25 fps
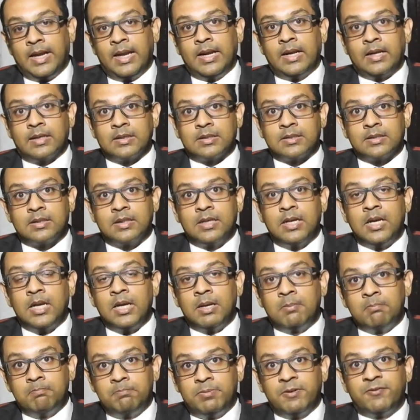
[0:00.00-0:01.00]
held
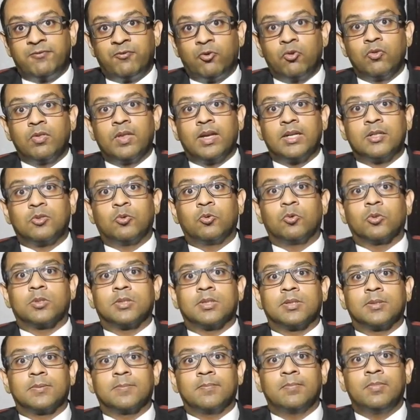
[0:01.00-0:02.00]
before that
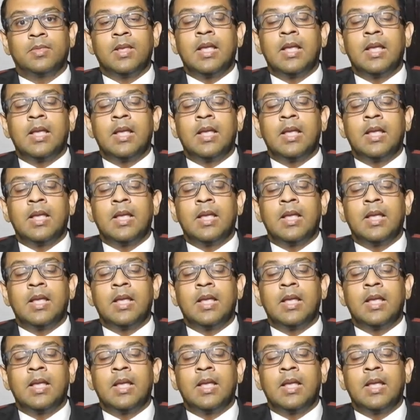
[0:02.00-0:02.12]
court.